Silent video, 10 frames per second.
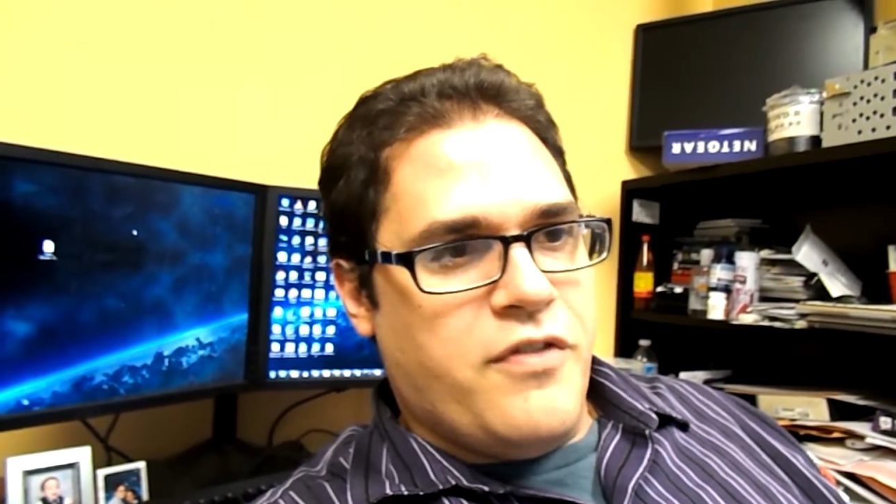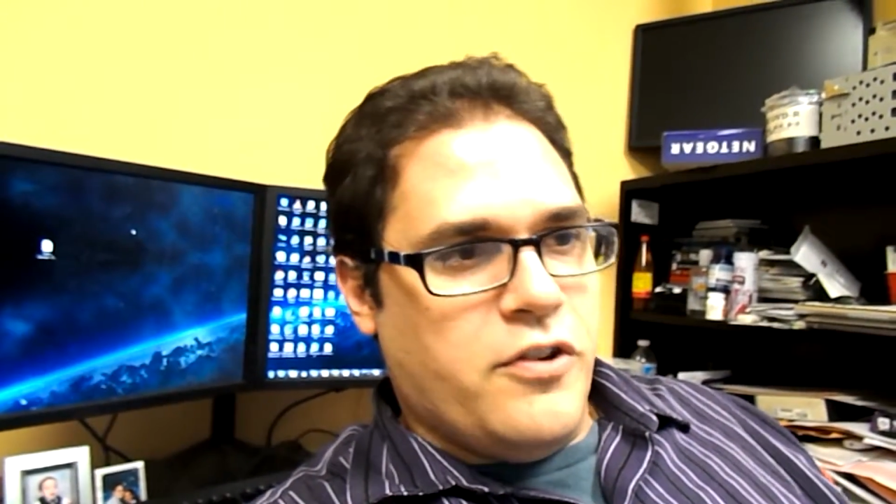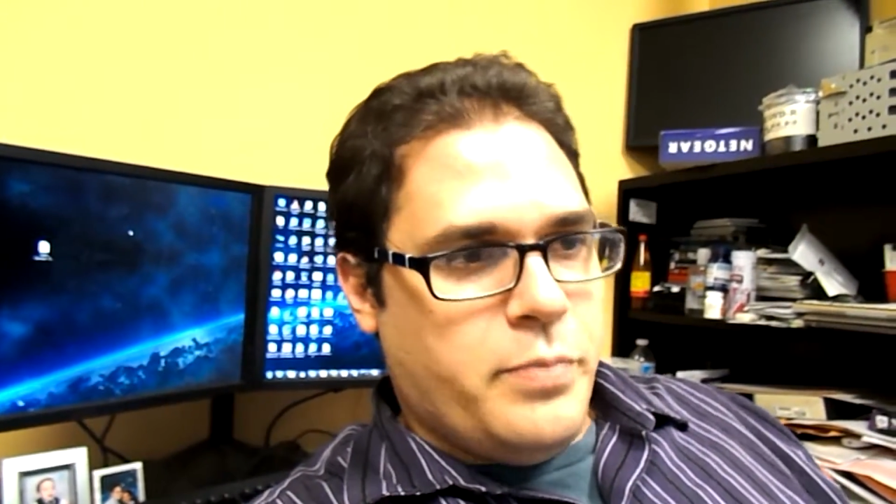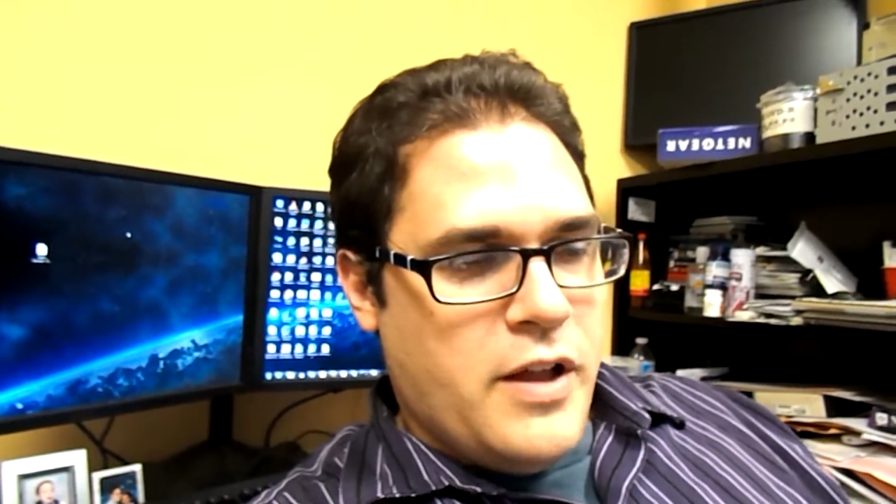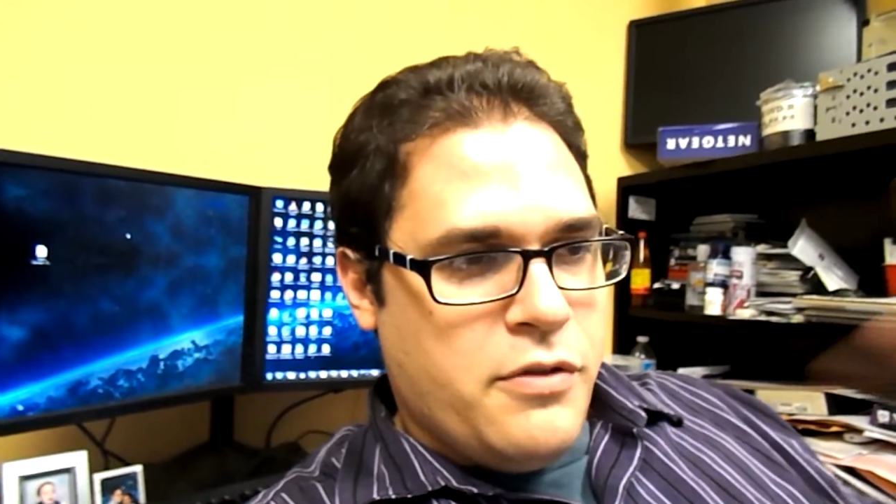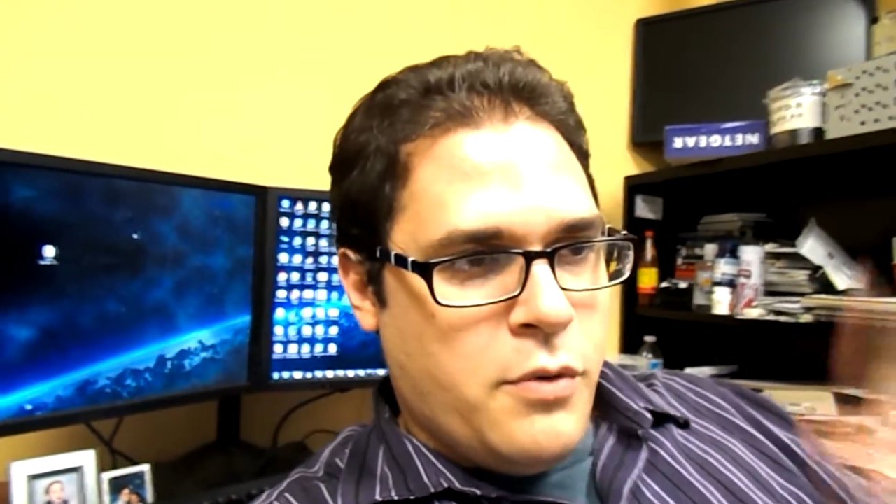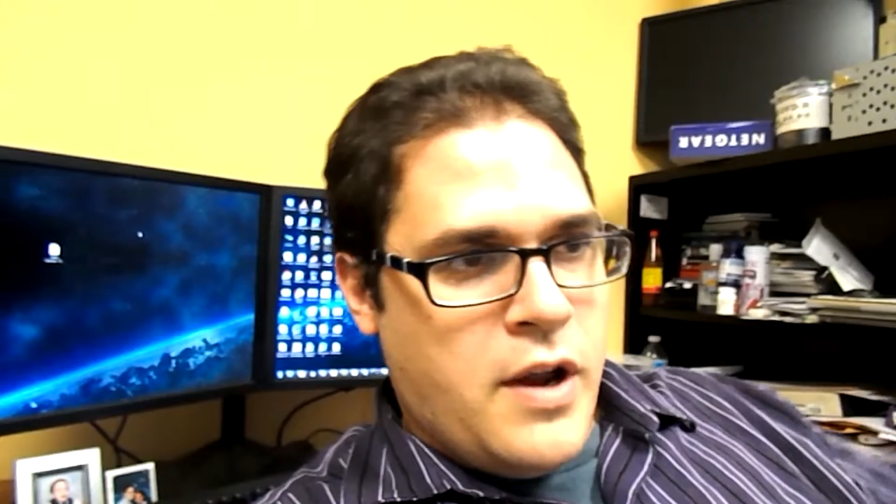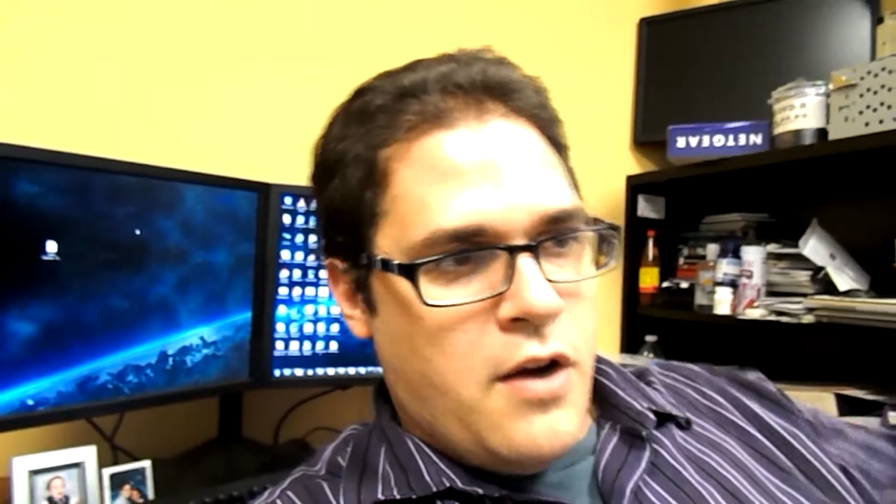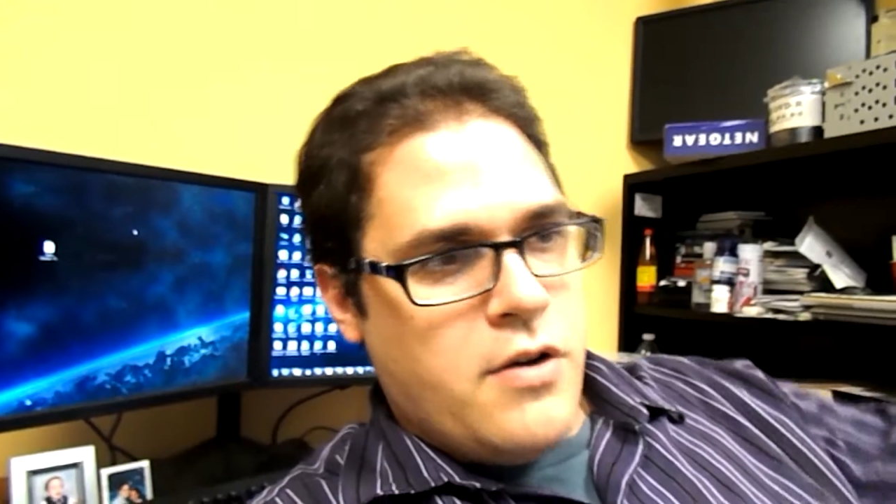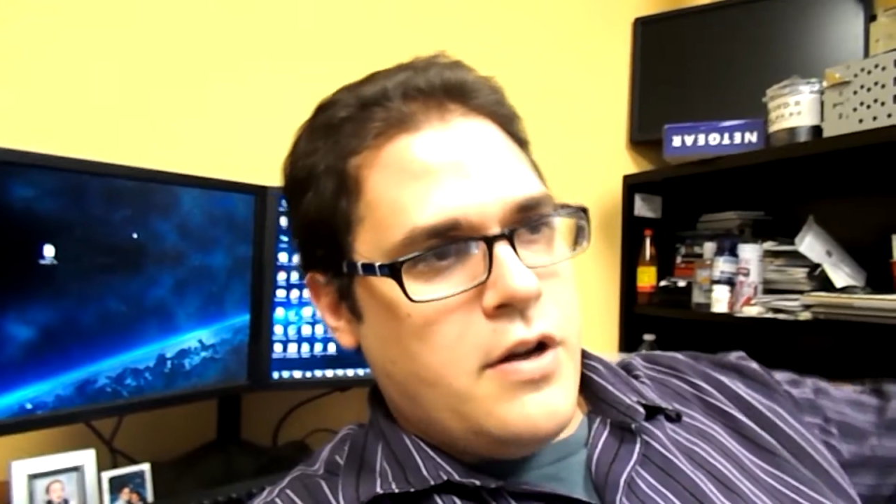first
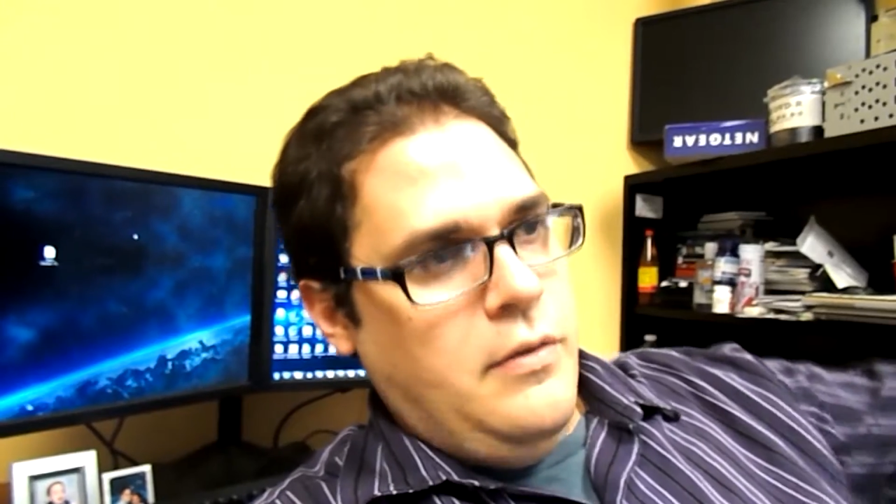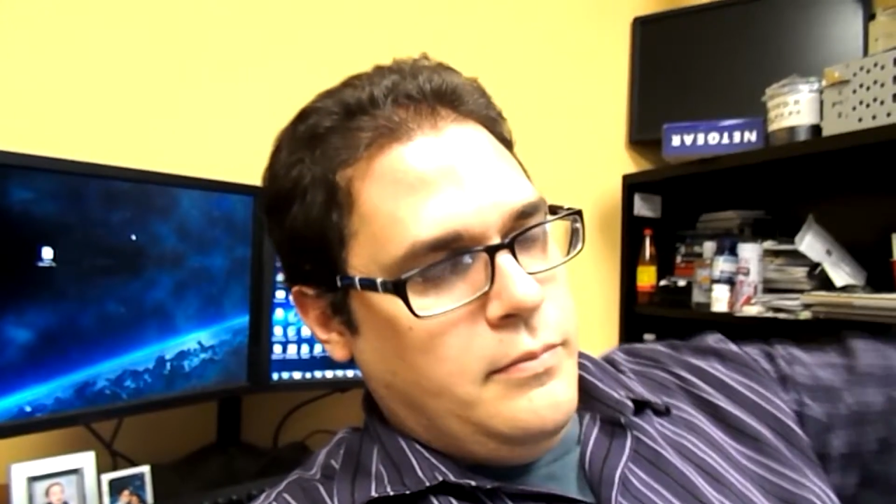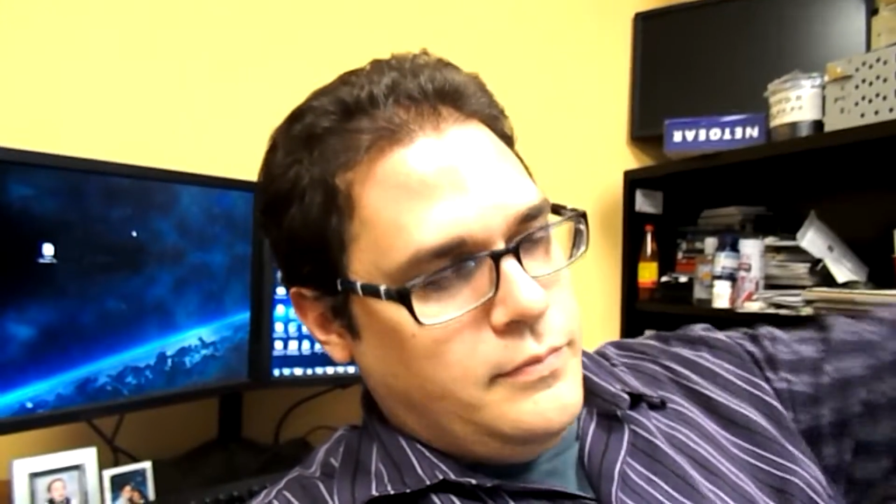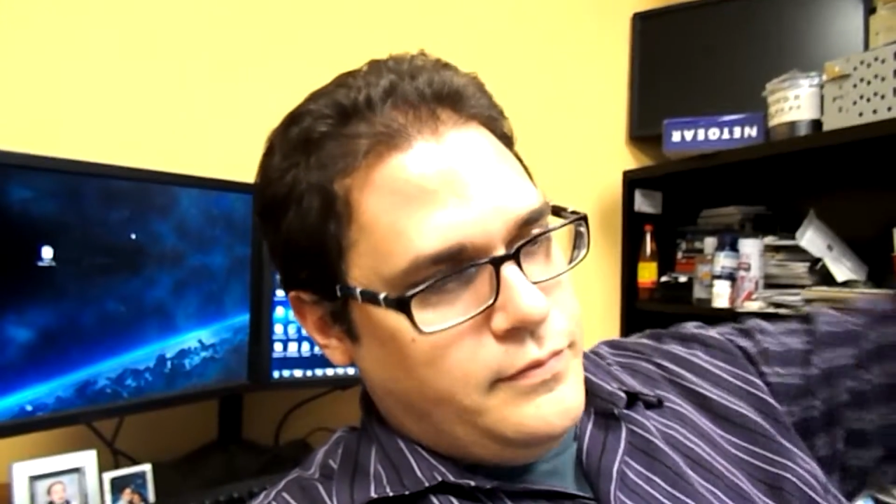playthrough character.